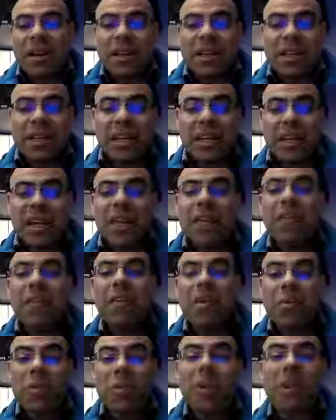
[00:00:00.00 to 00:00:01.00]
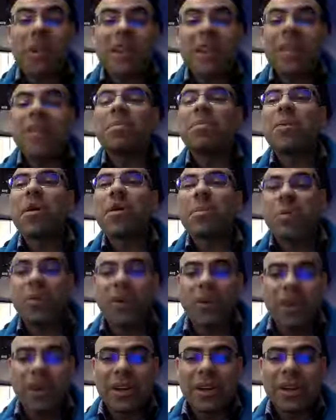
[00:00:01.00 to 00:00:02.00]
So if I want to keep my
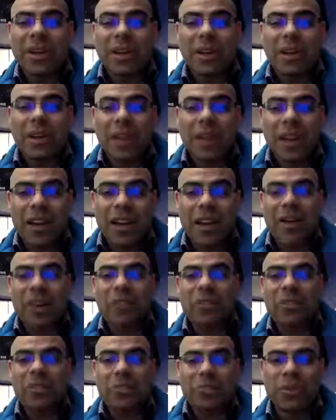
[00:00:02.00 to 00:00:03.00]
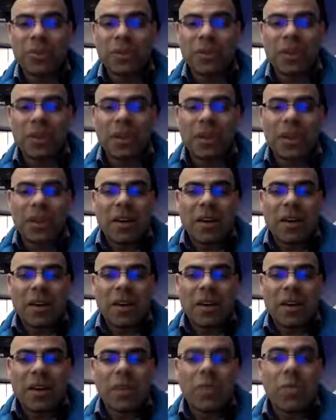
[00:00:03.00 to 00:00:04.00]
work, and I do, I want
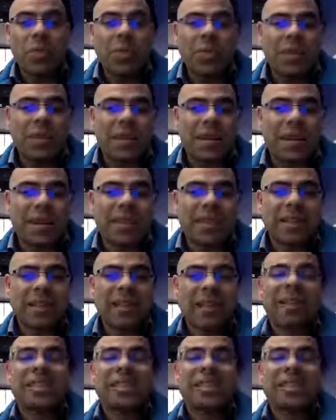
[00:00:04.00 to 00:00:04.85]
to, oops, I accidentally